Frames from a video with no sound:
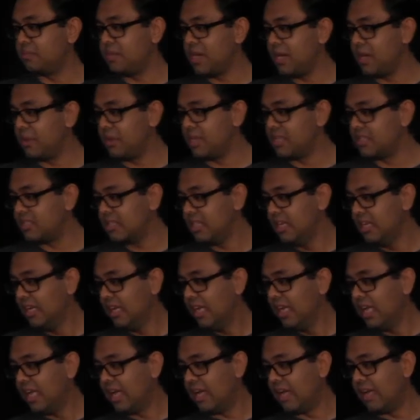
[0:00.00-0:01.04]
but anyways.
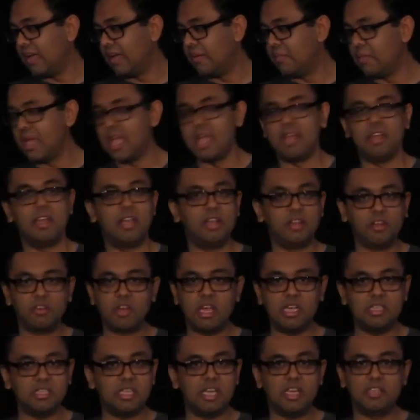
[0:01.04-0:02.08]
And
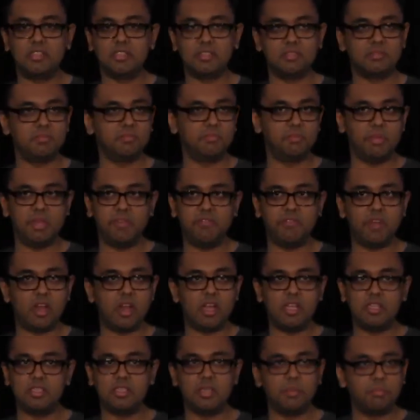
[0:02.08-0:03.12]
Crazy Egg's been
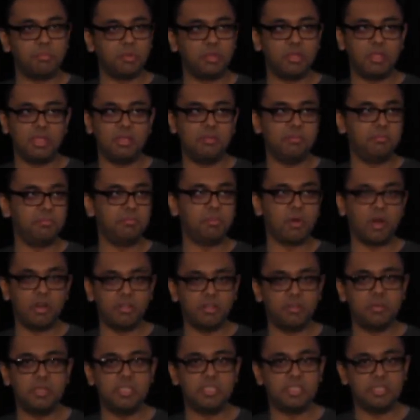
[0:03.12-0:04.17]
very simple, and part
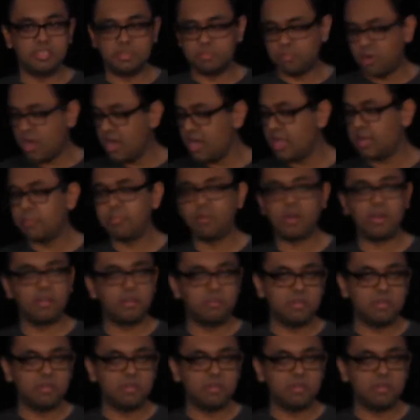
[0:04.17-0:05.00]
of the reason is product, part of the